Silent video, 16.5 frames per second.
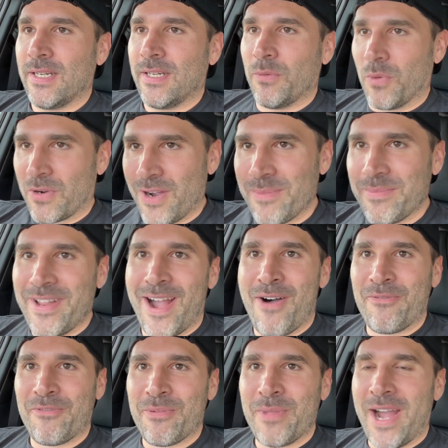we'll come
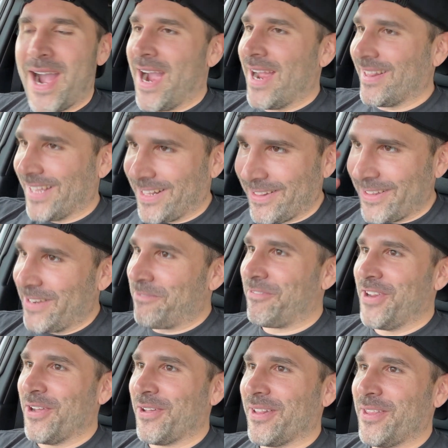down from the high, like
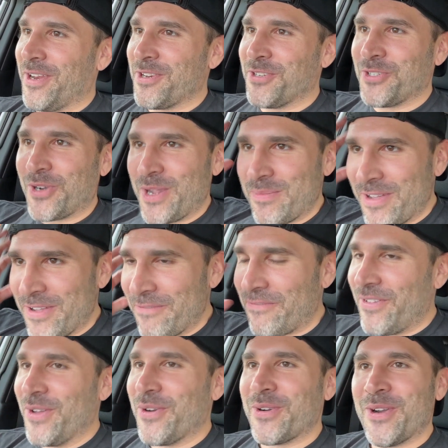feel the
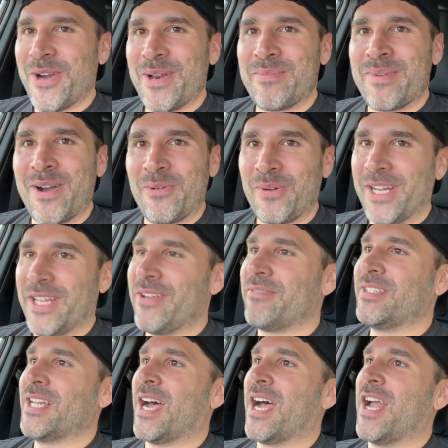enjoyment, feel good about what
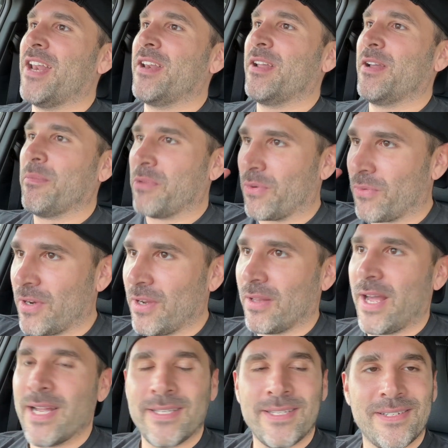you've done, but
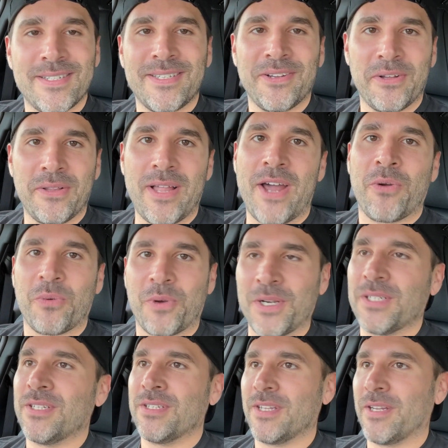realize there's still a lot of
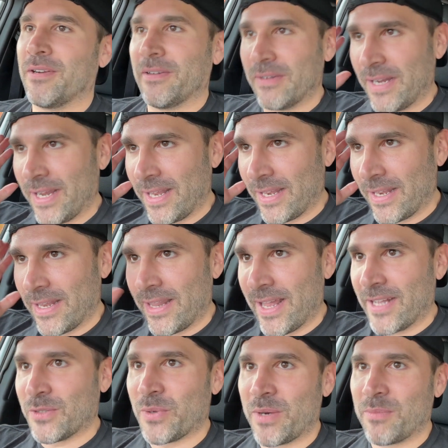work to do. And
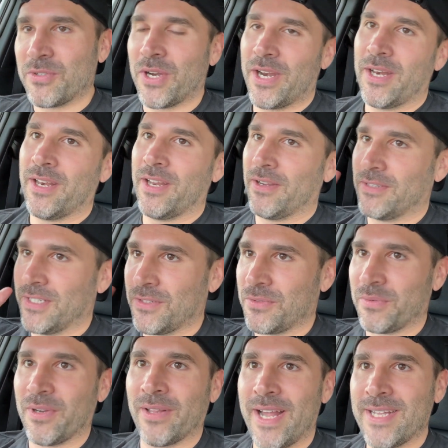that's what I'm trying to do.
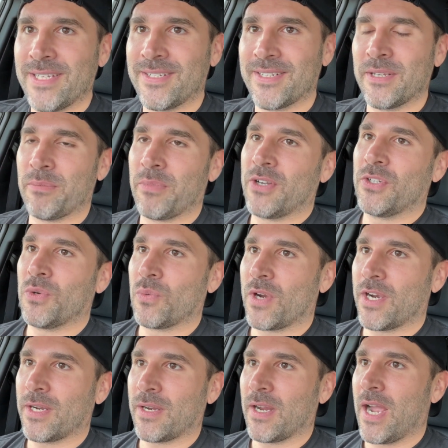Just realize there's a bunch of
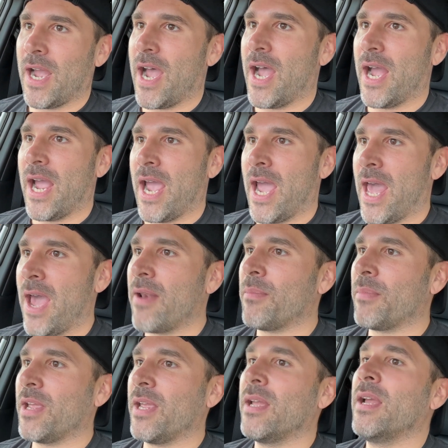work
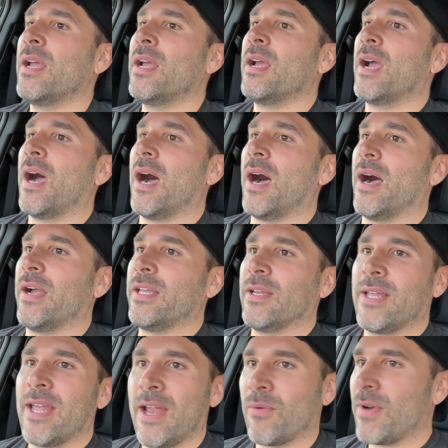ahead of me.
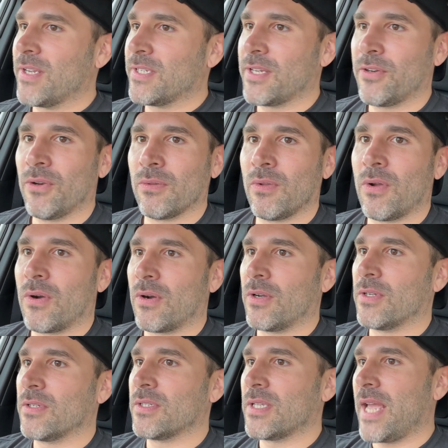You can't rest on your
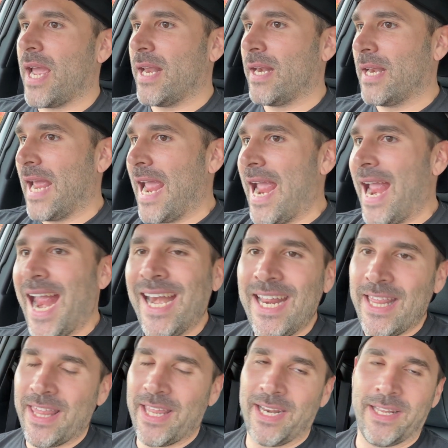laurels, and
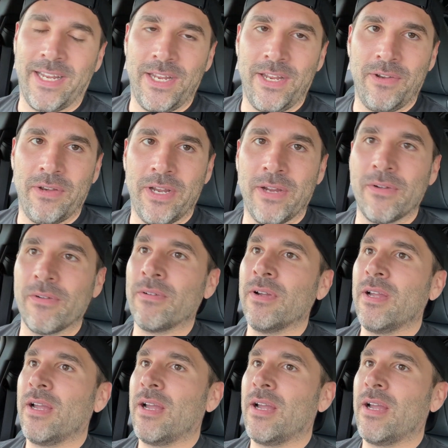anything that you do,